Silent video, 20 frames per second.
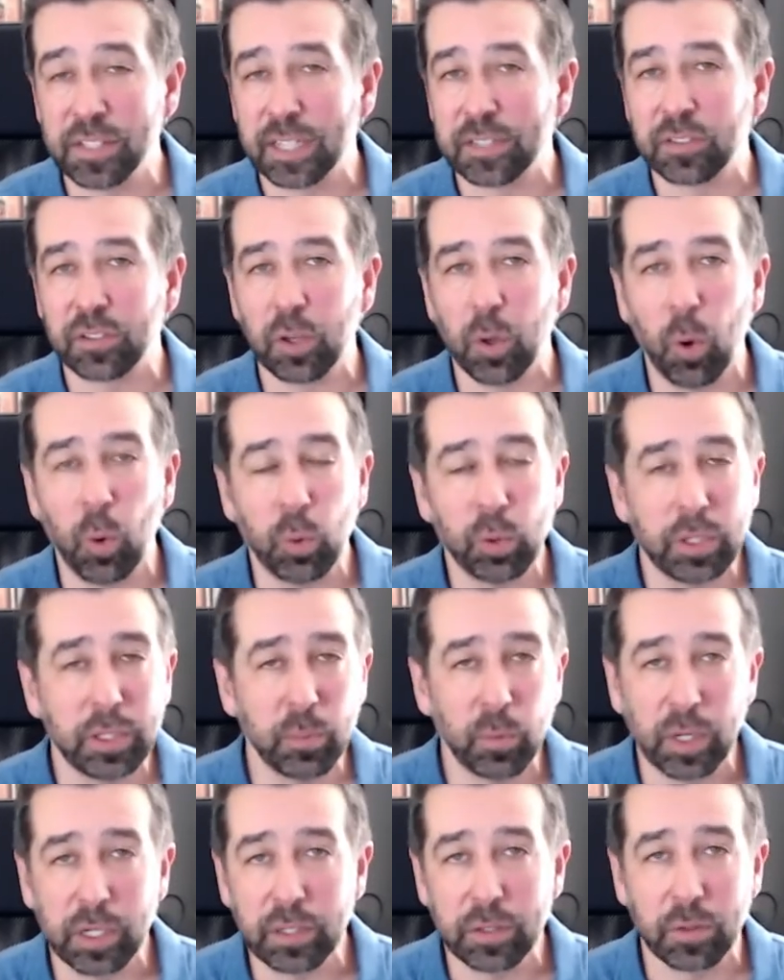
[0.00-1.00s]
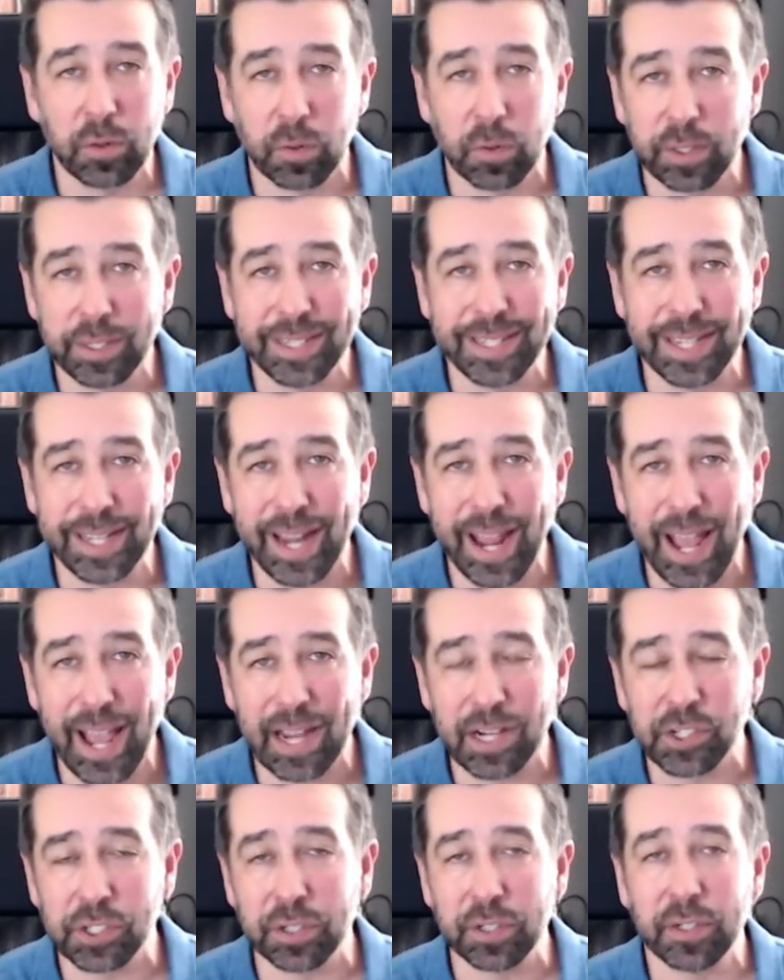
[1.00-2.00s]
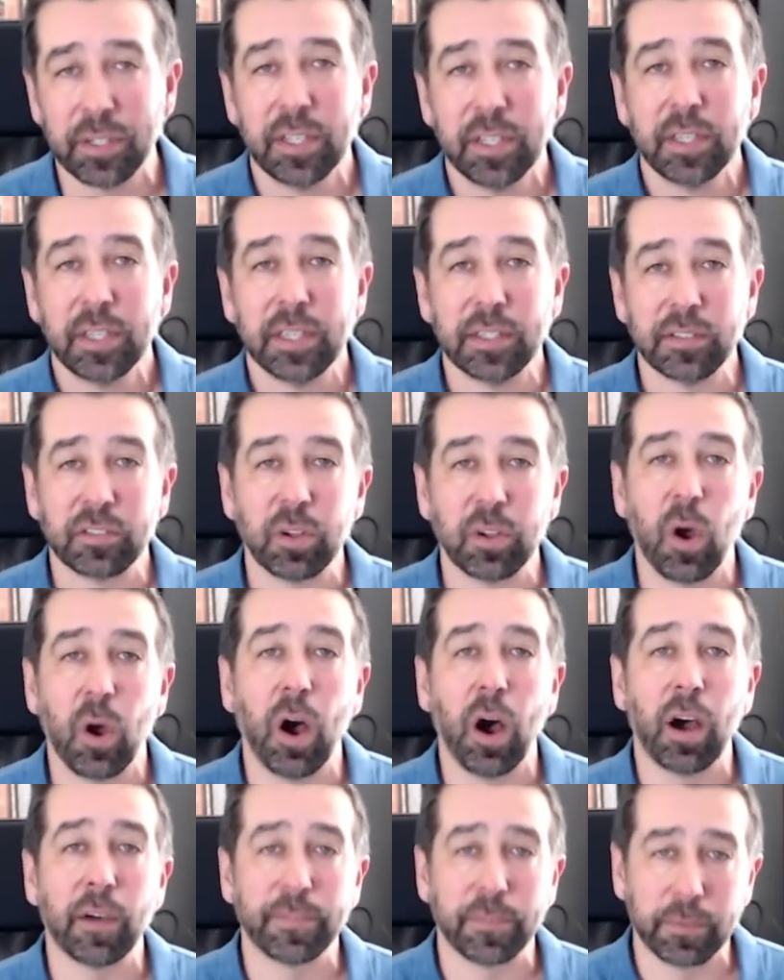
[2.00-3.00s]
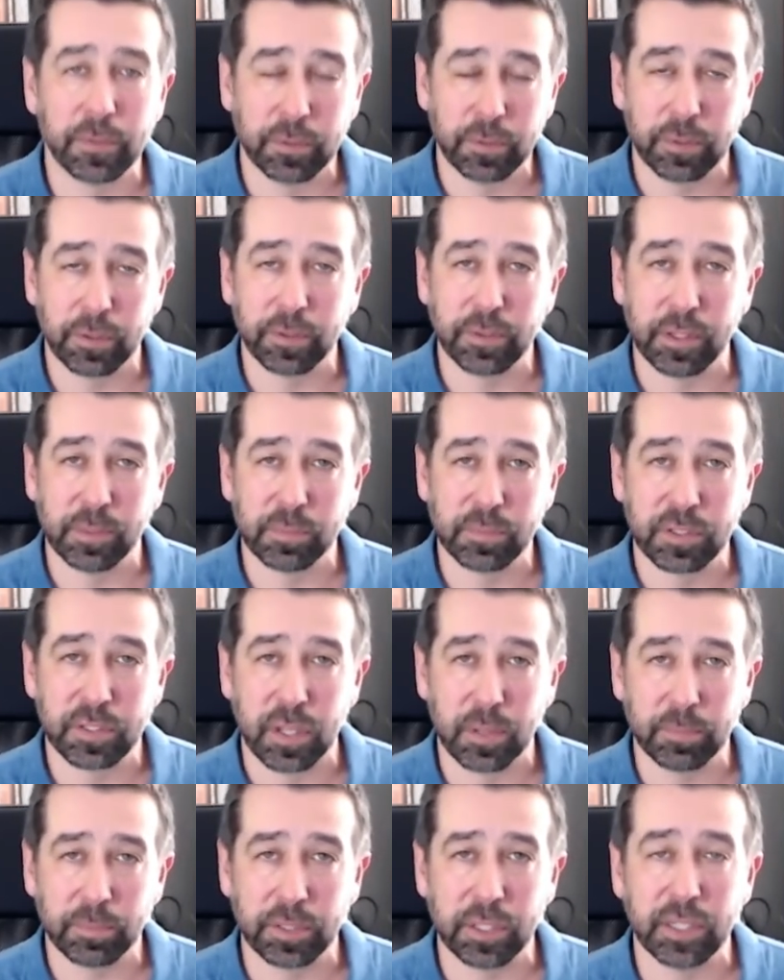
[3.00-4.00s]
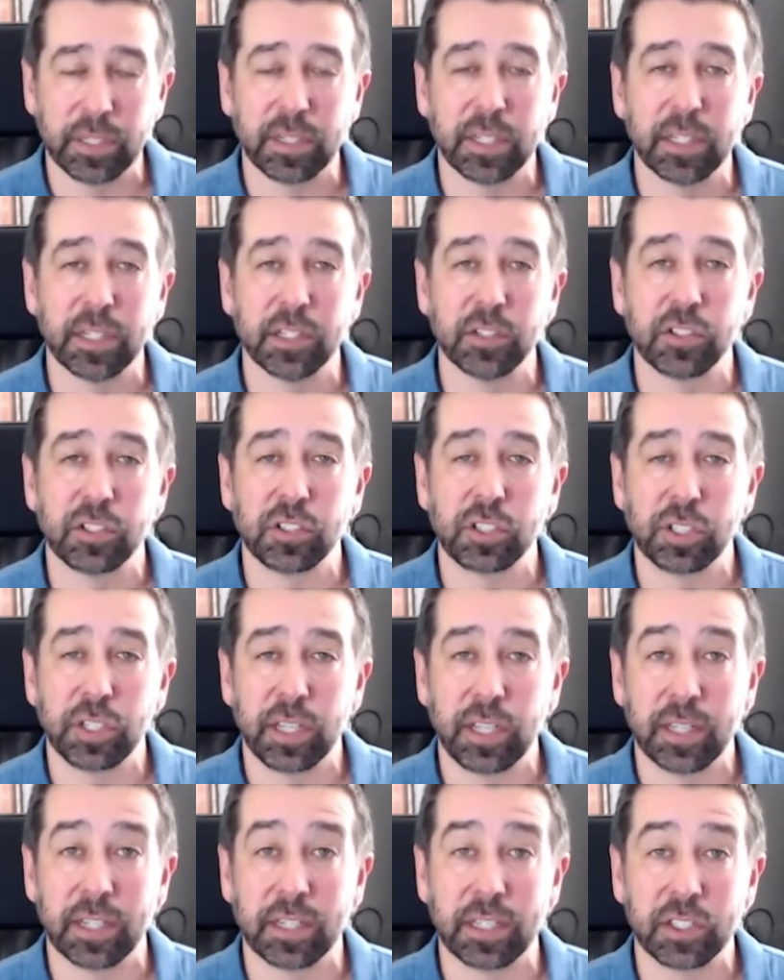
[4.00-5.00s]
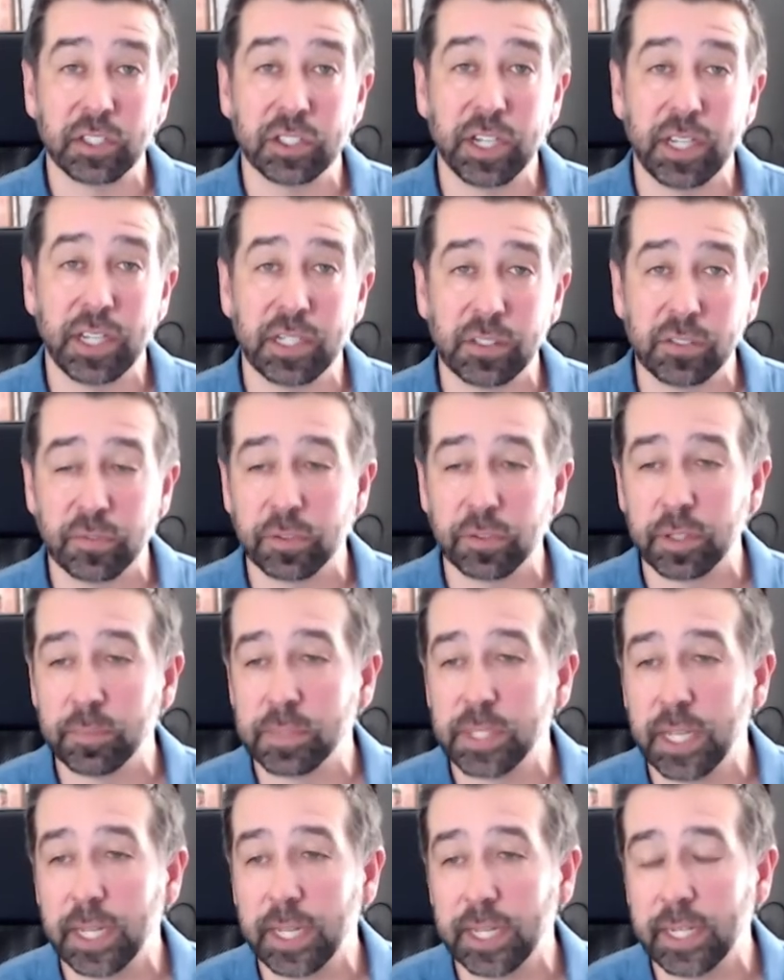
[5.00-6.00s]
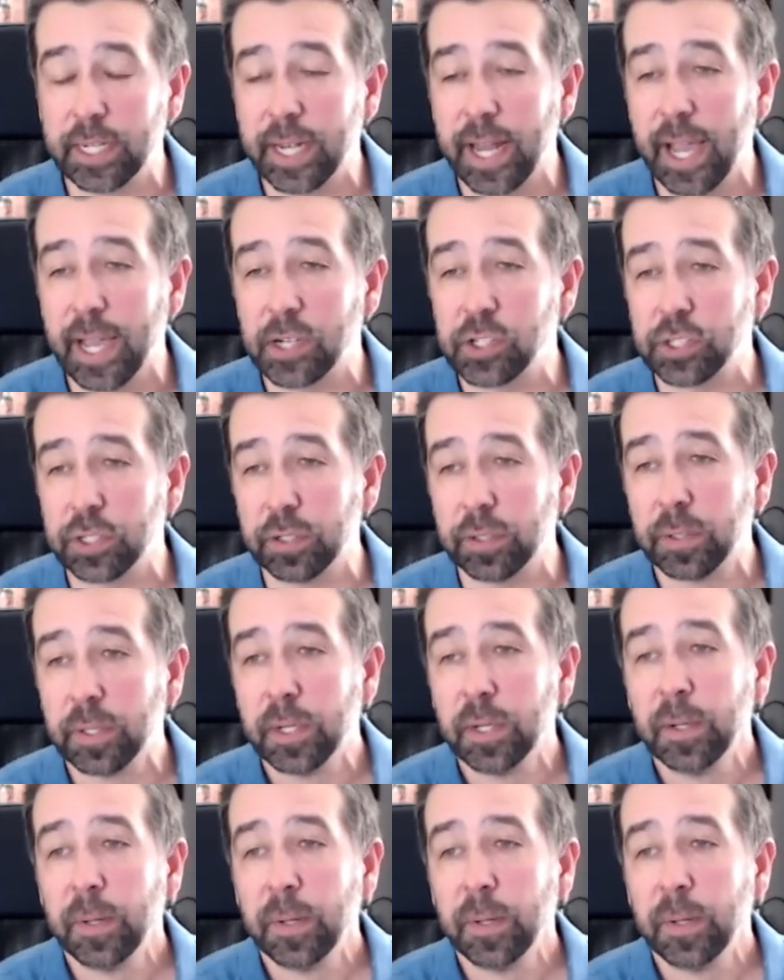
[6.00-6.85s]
That's the only way you're going to get action, is to offer them something in exchange for them taking an action.